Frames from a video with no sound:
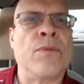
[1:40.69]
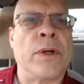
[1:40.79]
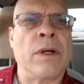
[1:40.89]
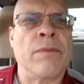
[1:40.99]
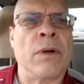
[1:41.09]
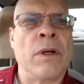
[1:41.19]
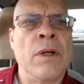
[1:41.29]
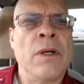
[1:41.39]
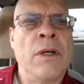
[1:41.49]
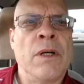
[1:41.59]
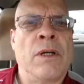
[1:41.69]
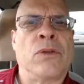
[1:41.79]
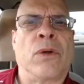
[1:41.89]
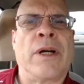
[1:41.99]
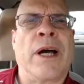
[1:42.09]
whatever. So
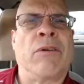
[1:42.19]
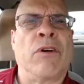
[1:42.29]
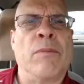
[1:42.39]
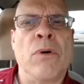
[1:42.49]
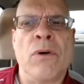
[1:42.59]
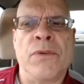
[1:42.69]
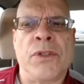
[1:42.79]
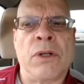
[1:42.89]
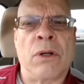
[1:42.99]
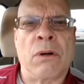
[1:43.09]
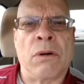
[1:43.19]
it kind of removes your